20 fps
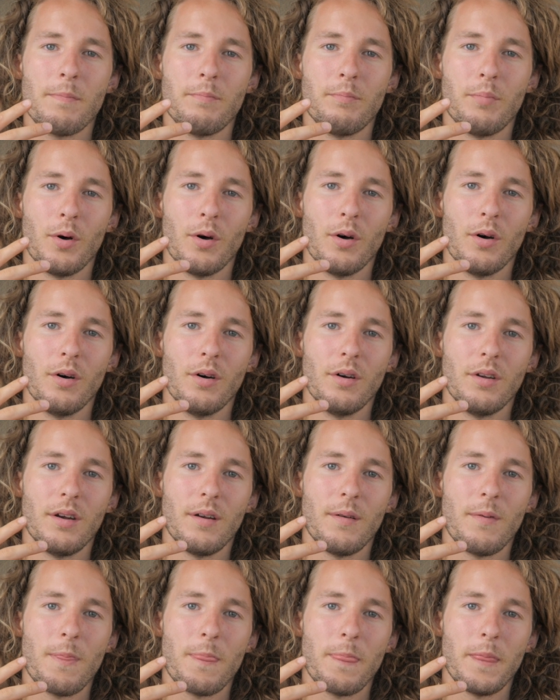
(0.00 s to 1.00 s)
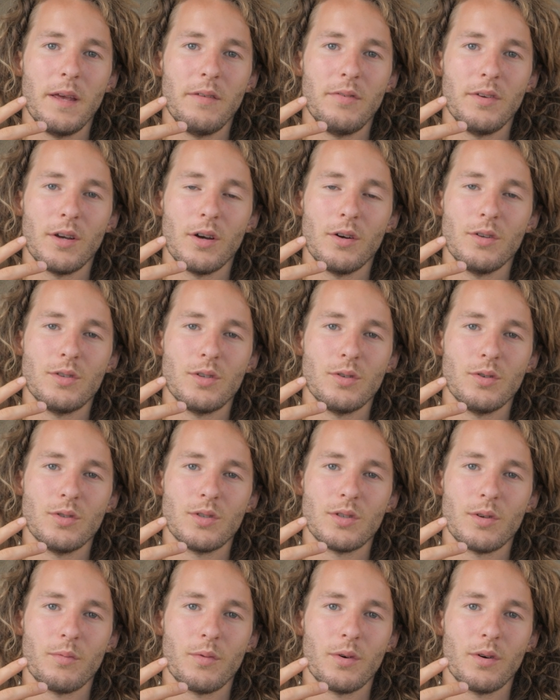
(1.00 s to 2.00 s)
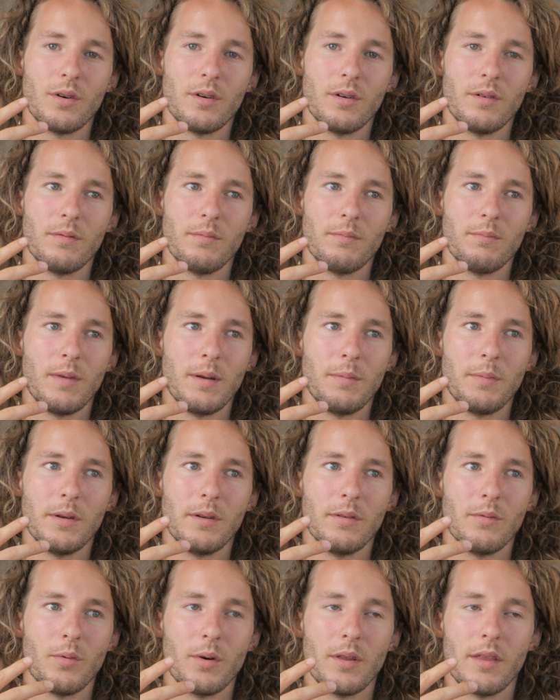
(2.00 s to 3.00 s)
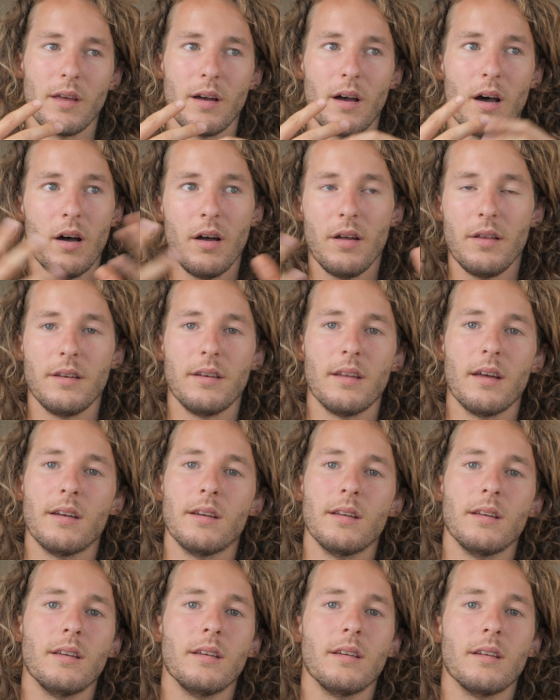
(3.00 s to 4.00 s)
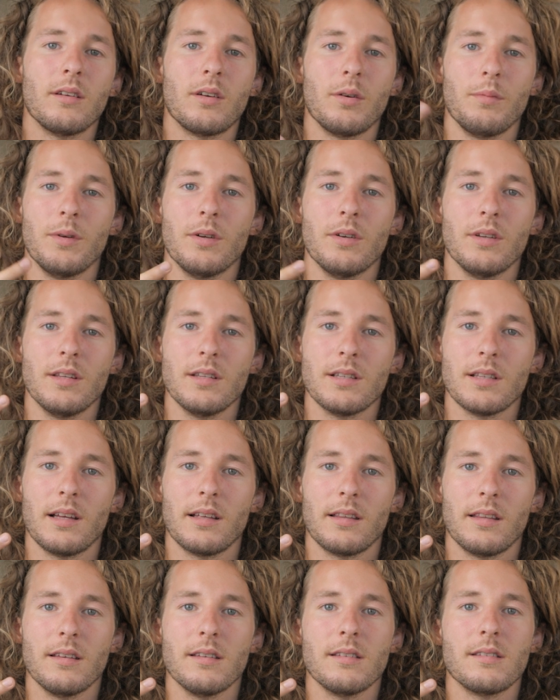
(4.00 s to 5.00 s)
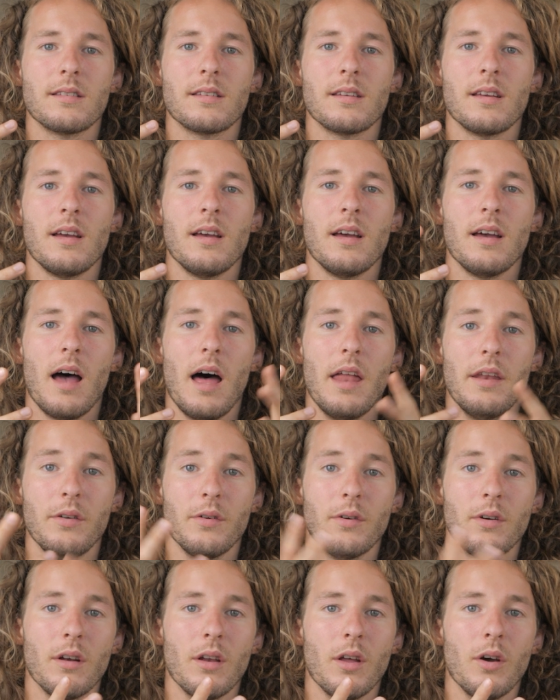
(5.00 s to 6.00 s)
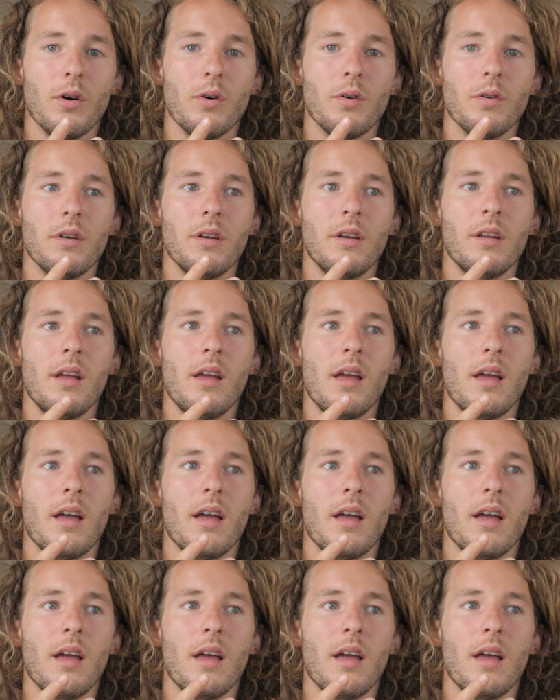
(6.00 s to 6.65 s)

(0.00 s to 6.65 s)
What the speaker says: But if you go to somewhere maybe where there aren't any communities like this, and you're alone,